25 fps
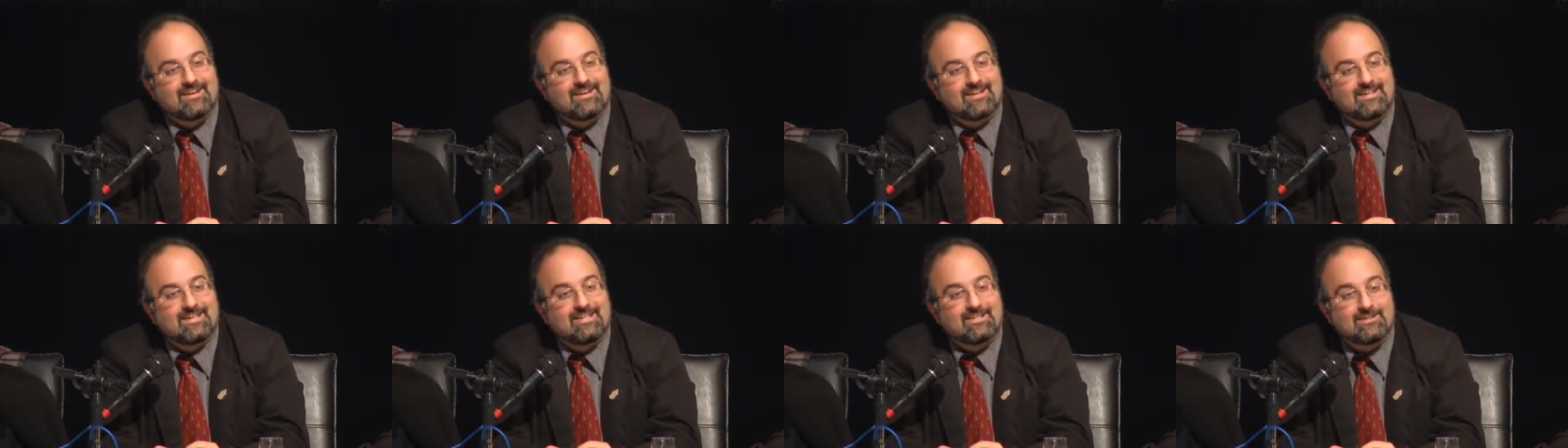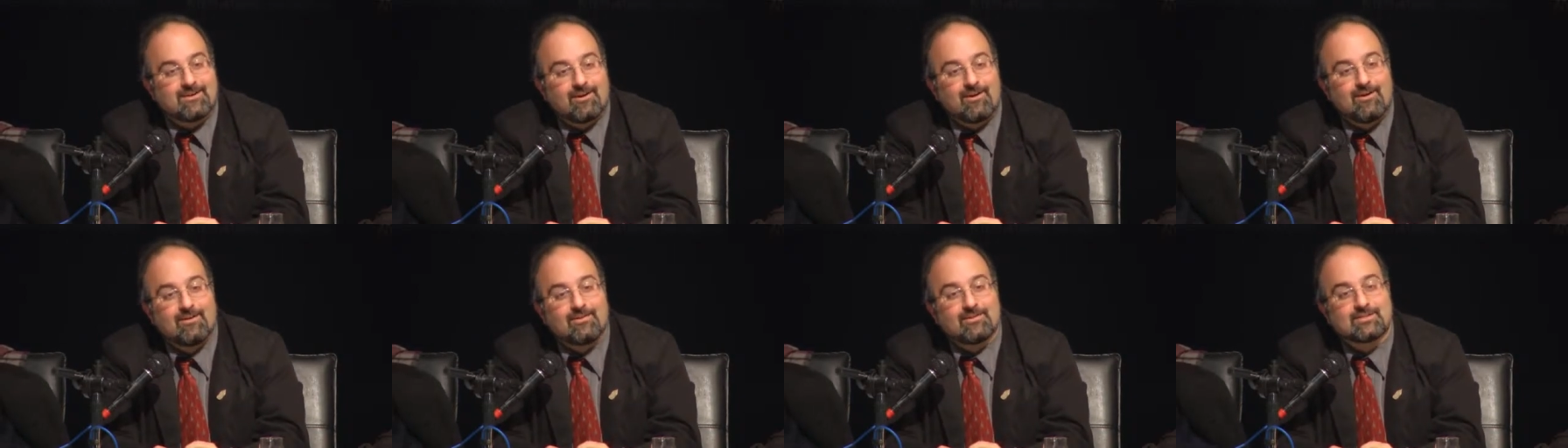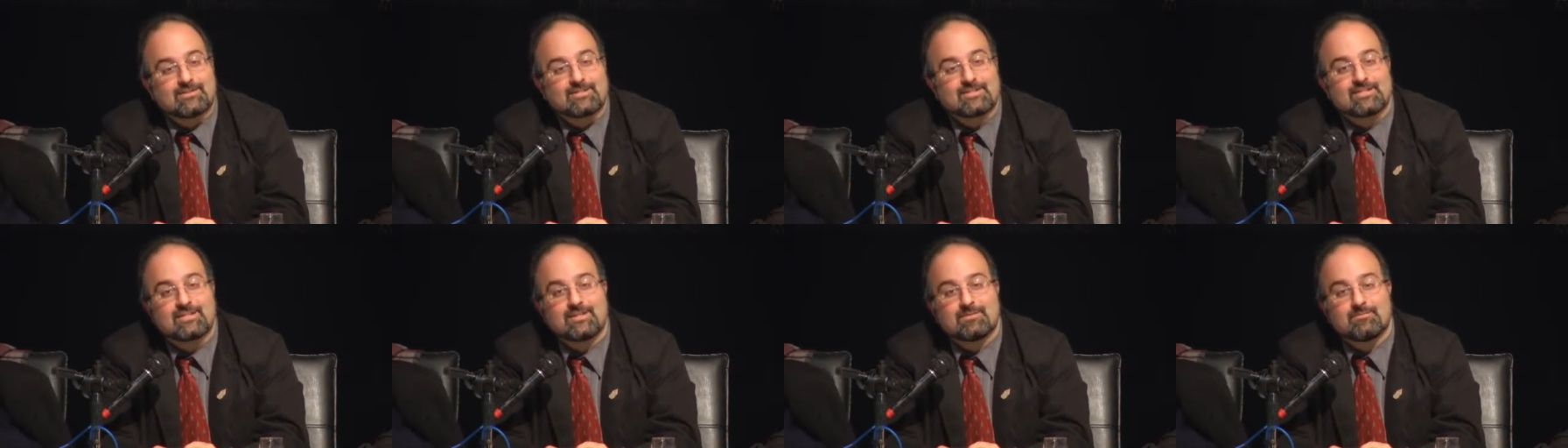He
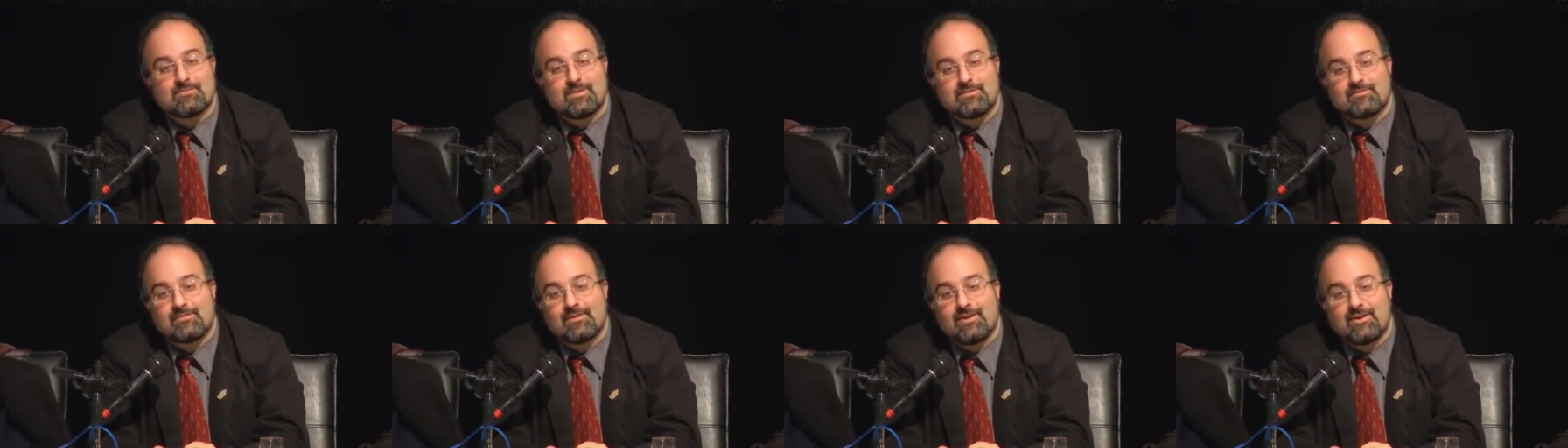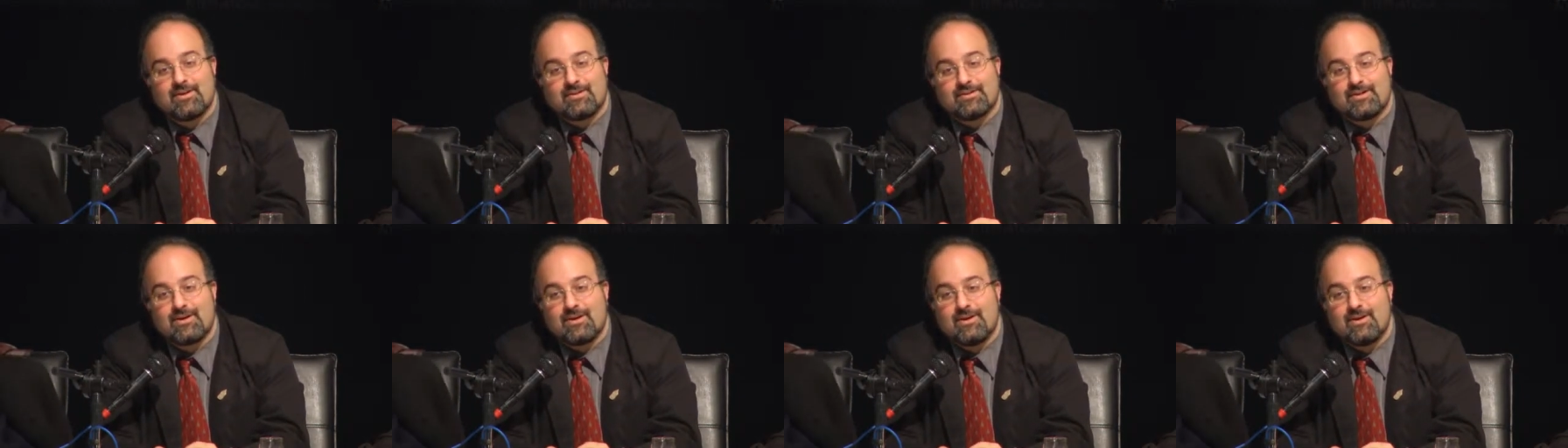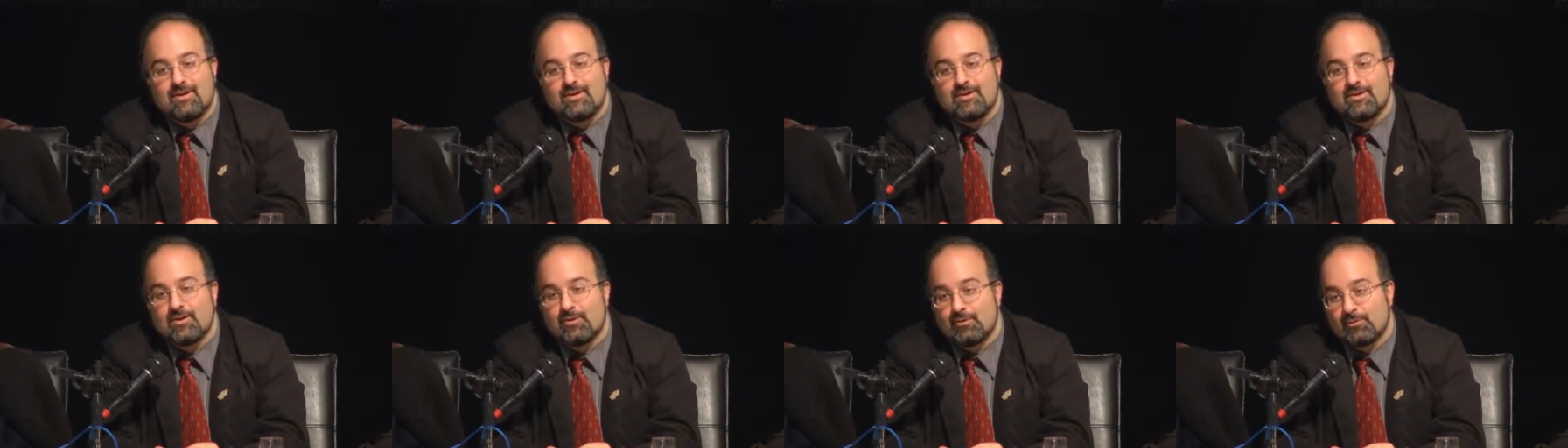calls
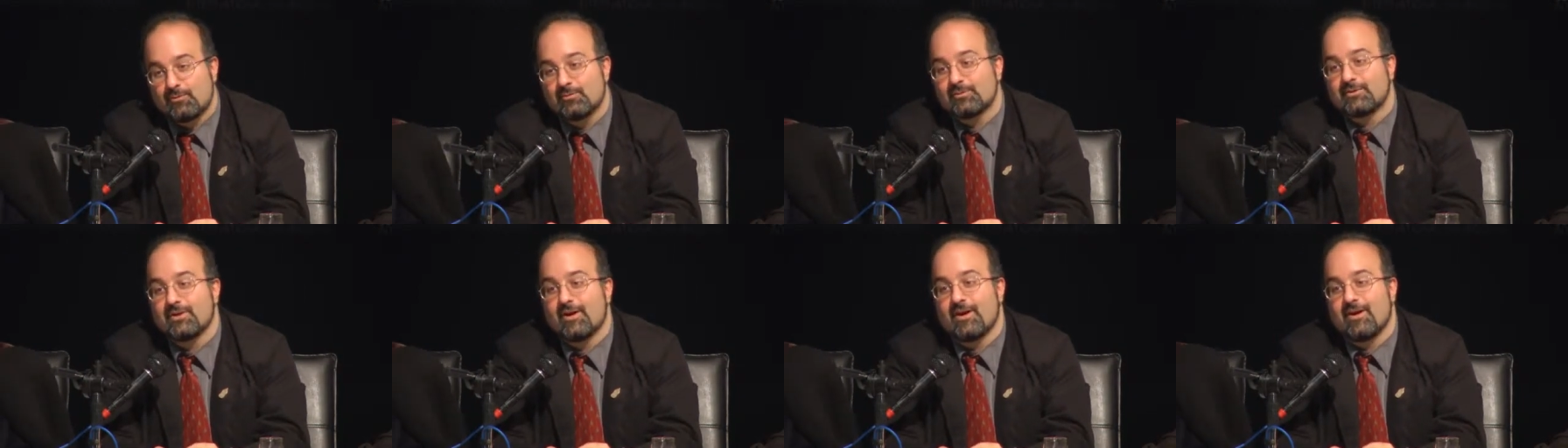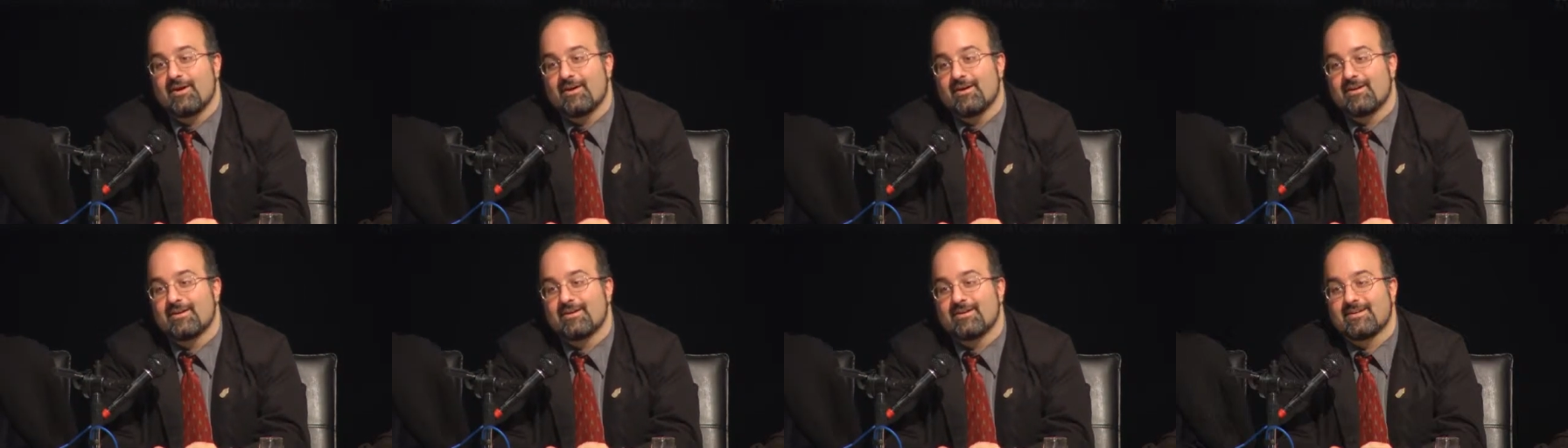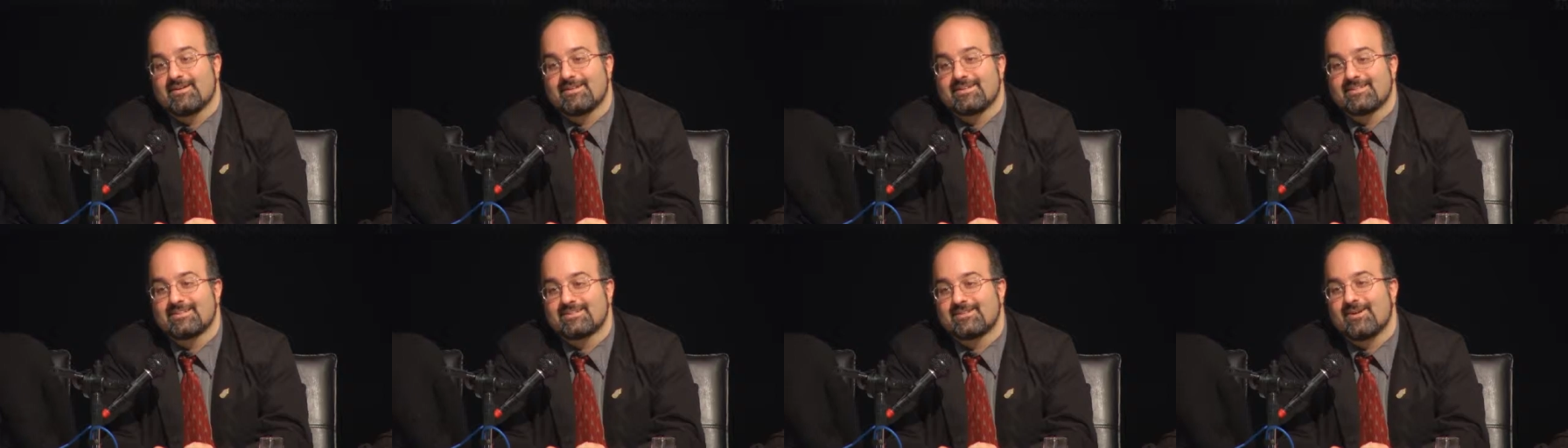Mevlana Khuda,
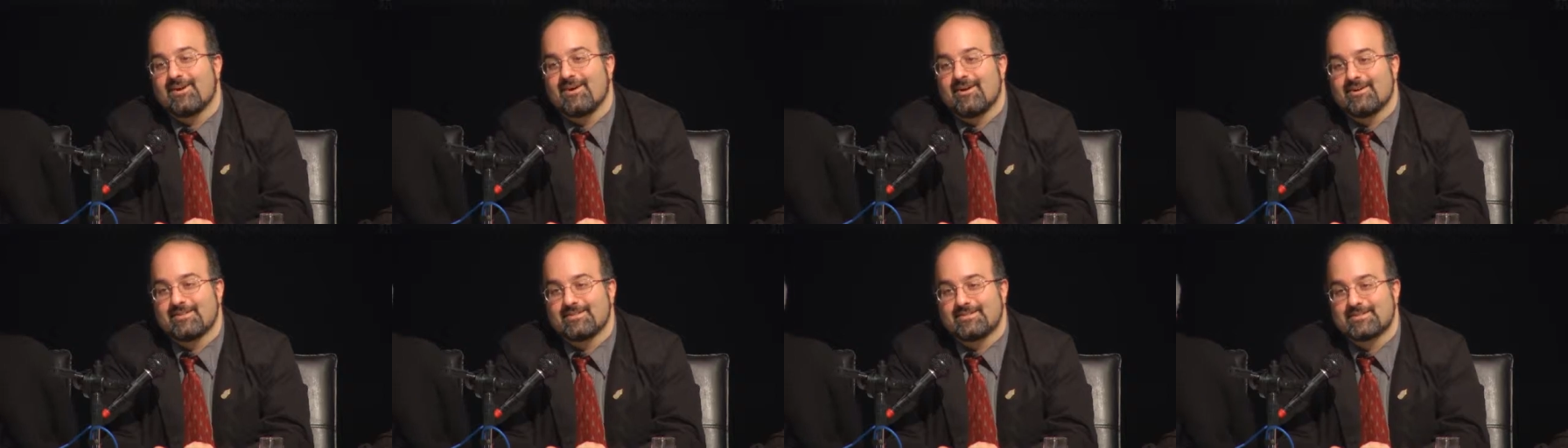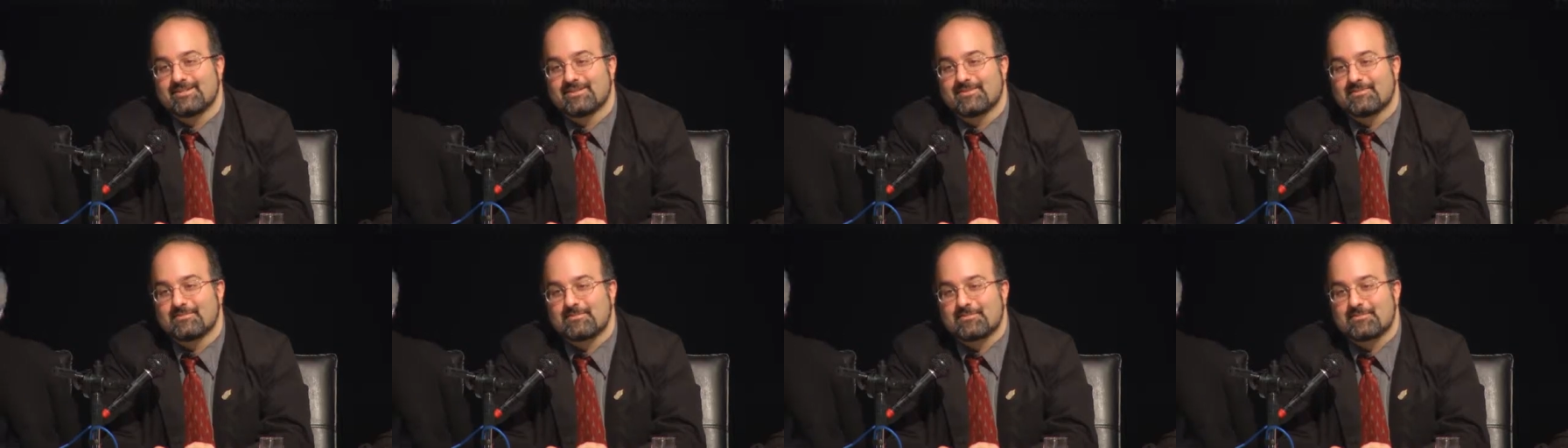God.